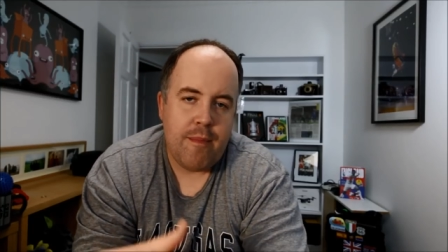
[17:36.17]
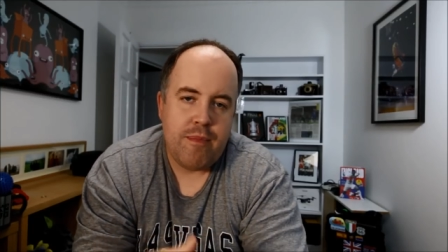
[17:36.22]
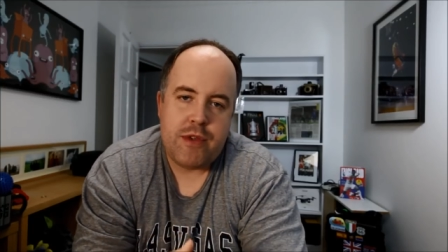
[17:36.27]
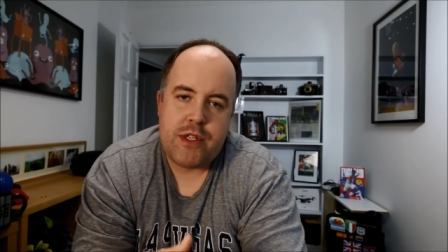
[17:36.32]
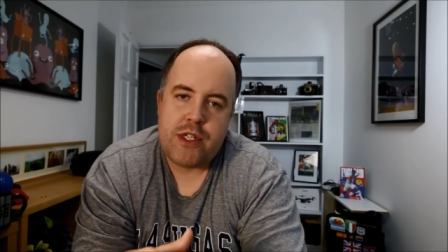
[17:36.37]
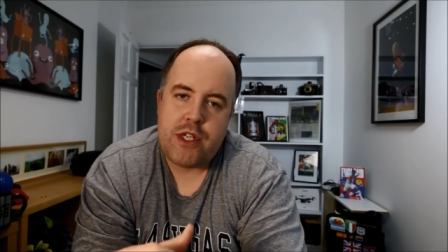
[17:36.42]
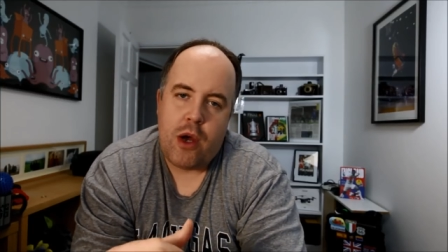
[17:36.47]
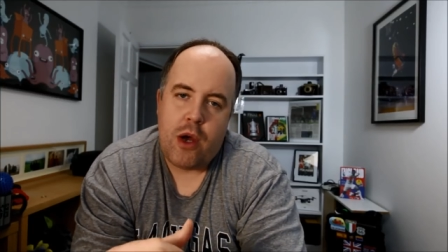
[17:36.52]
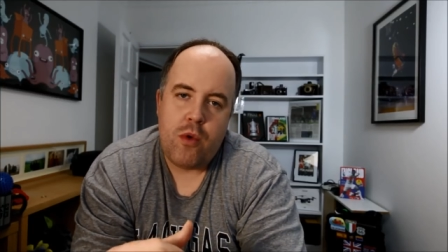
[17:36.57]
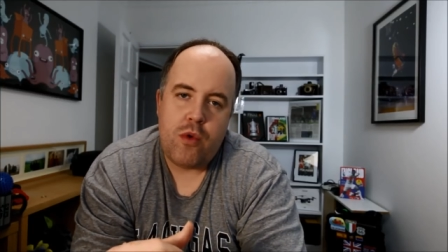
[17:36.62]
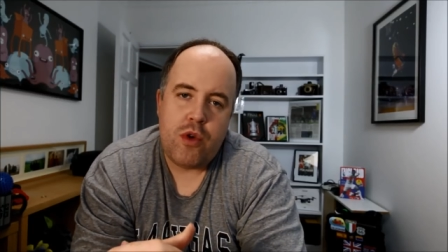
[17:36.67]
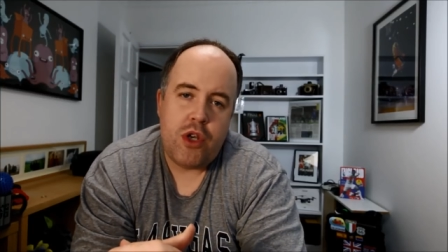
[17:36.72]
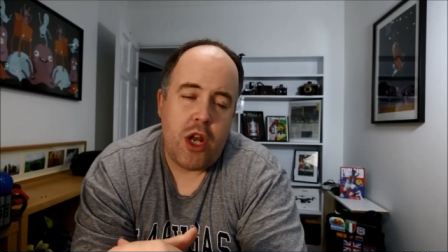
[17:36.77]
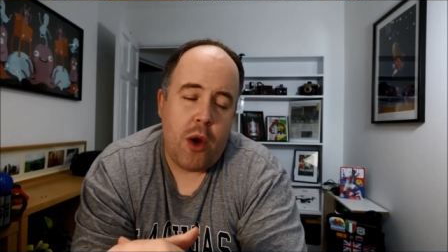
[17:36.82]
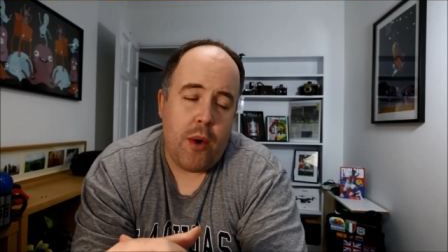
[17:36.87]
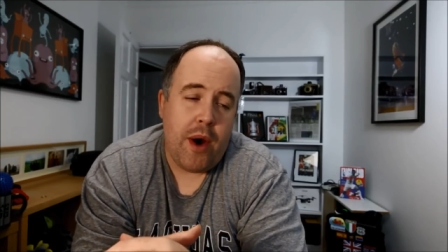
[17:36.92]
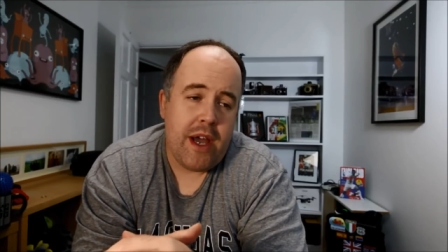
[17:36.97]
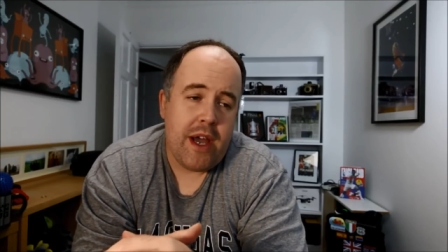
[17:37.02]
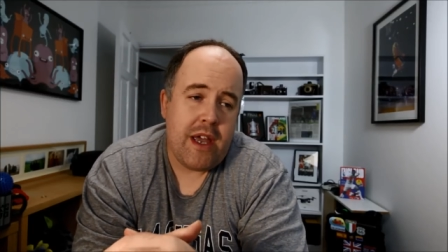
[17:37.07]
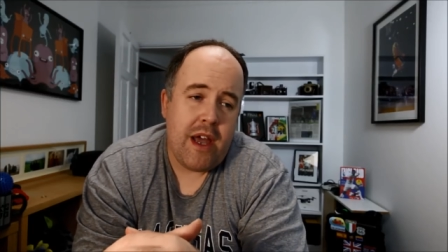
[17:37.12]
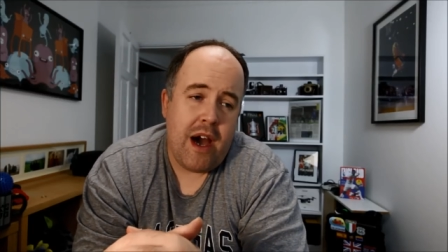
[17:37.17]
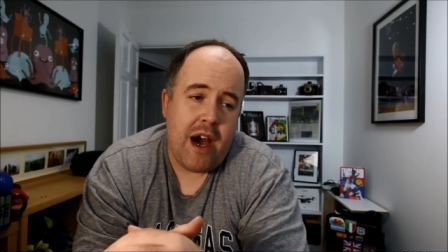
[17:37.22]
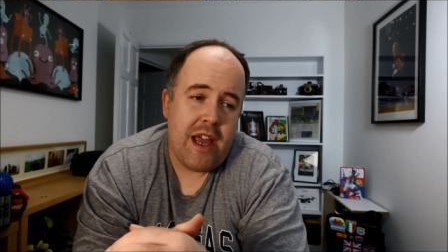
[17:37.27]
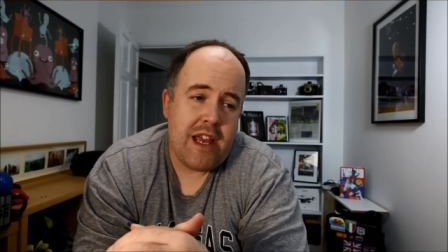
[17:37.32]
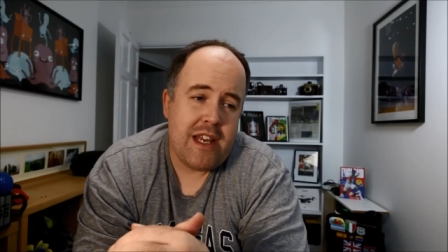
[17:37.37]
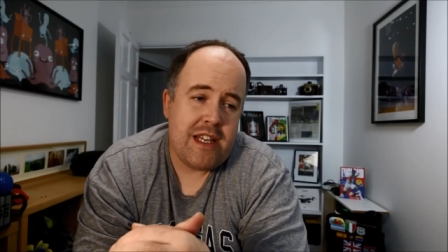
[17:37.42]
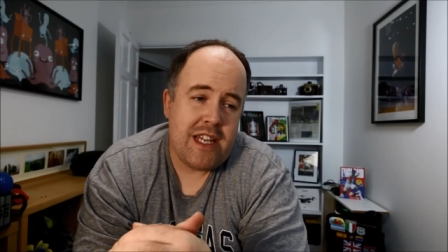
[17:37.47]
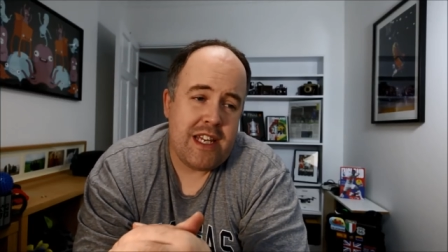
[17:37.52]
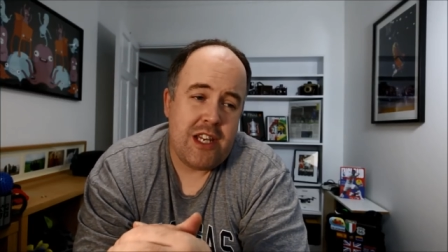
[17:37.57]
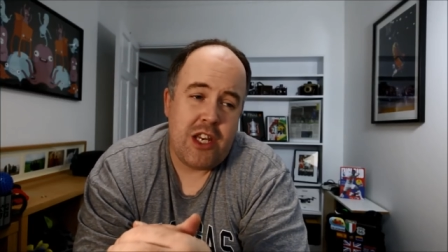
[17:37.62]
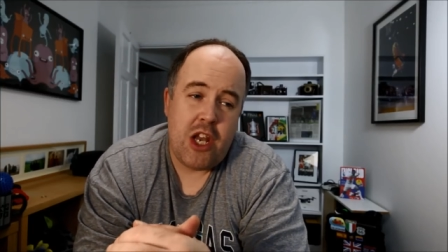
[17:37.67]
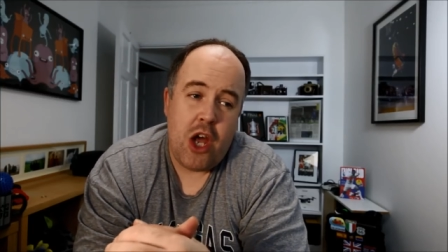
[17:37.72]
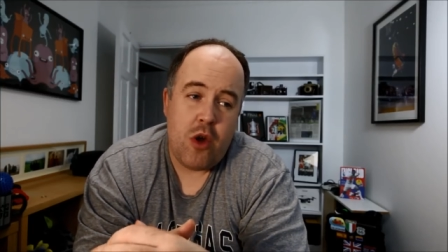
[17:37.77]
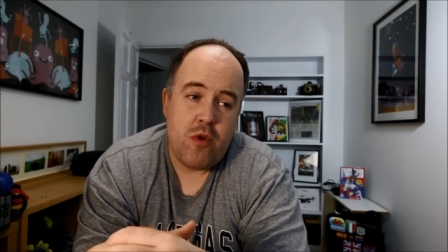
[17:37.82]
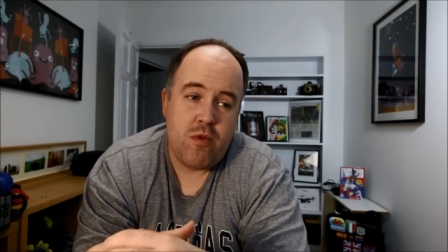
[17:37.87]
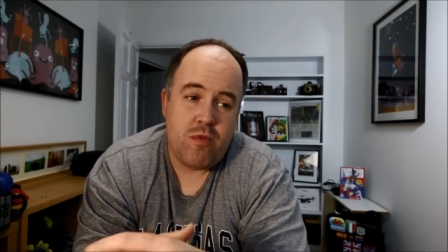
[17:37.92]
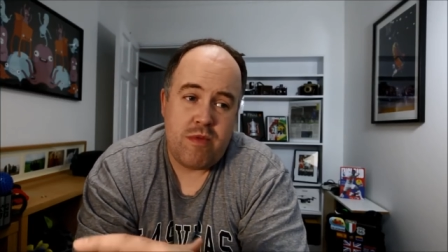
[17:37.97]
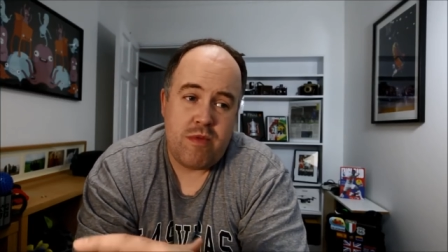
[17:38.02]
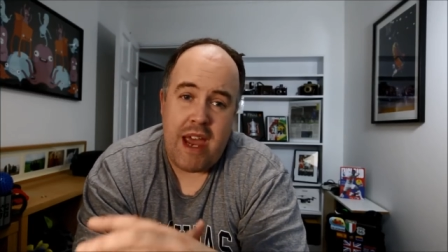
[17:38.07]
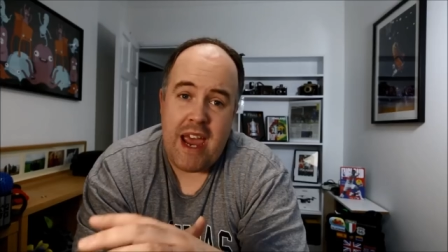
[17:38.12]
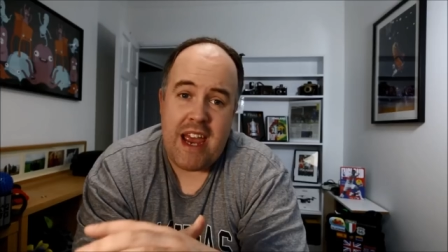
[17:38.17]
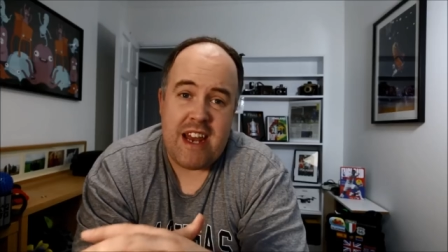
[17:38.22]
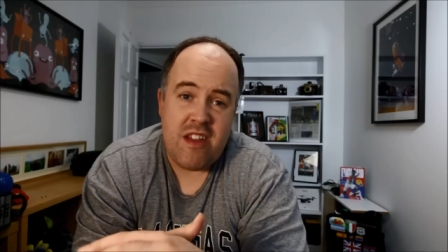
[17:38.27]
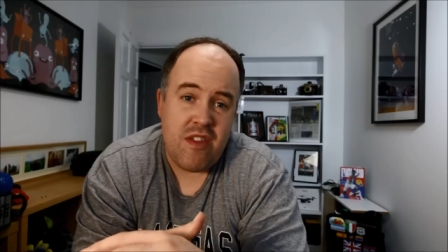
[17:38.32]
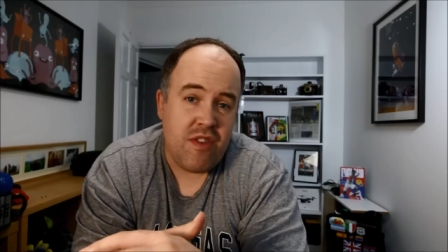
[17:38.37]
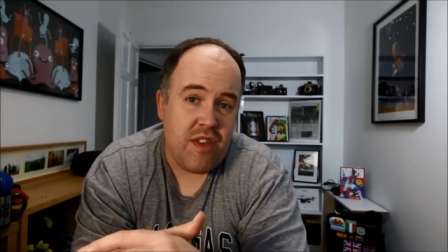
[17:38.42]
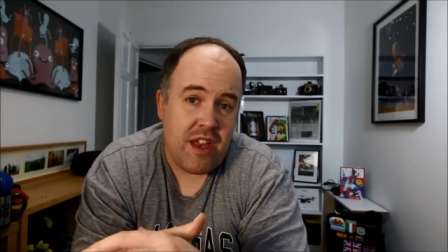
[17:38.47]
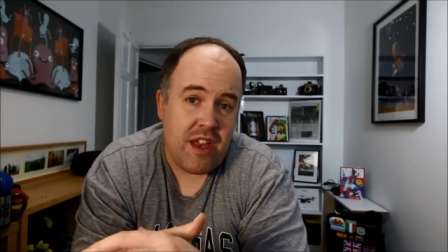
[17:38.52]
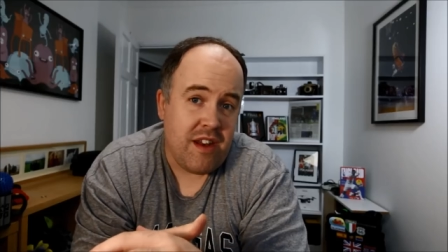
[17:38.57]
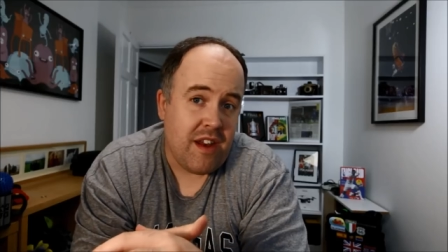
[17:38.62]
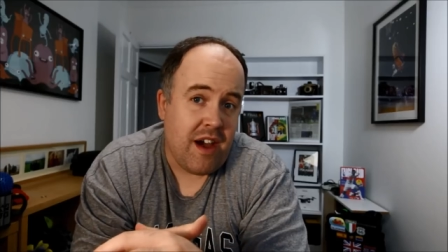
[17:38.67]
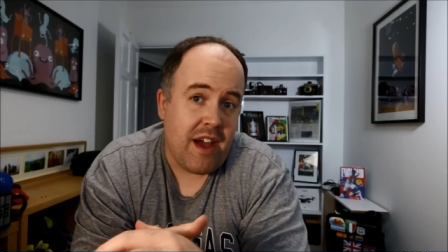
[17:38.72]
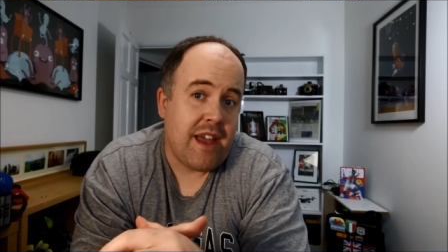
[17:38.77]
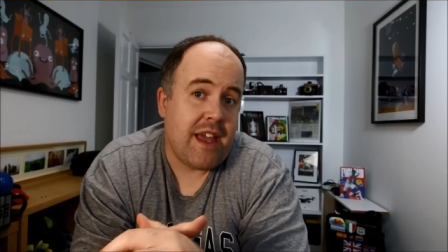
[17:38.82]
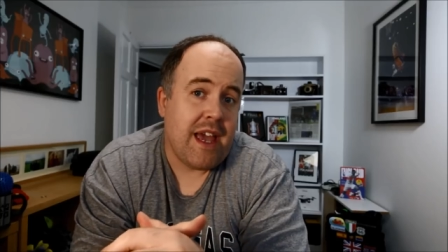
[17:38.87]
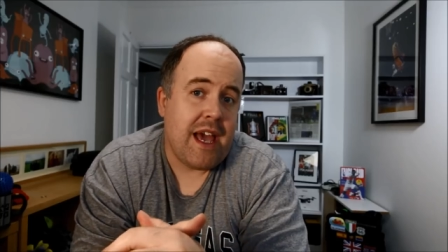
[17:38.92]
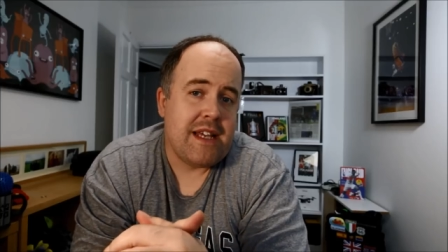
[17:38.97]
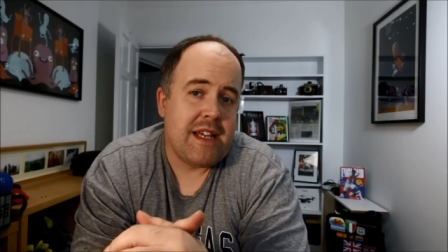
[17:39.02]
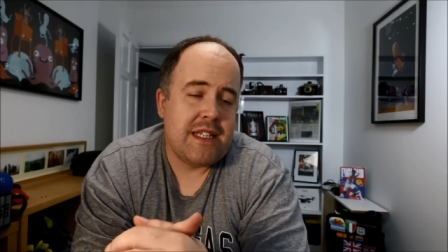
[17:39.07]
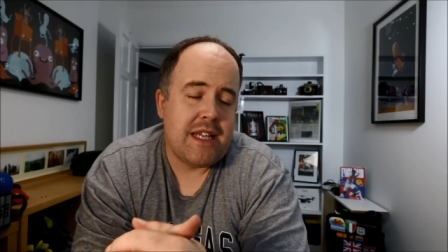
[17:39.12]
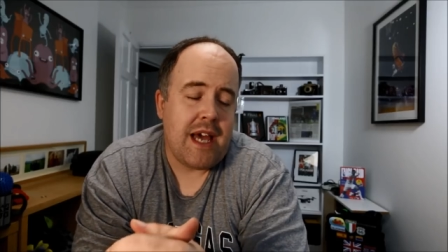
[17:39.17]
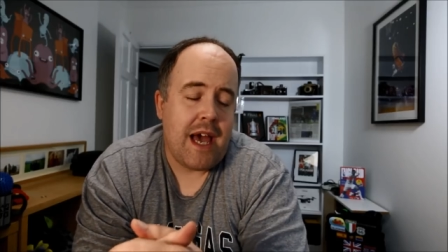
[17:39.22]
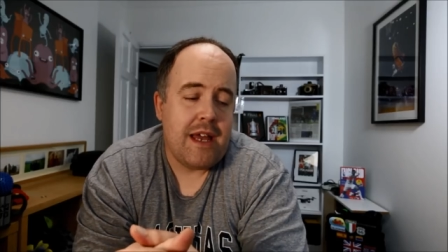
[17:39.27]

So, you know, I didn't know anything, I guess,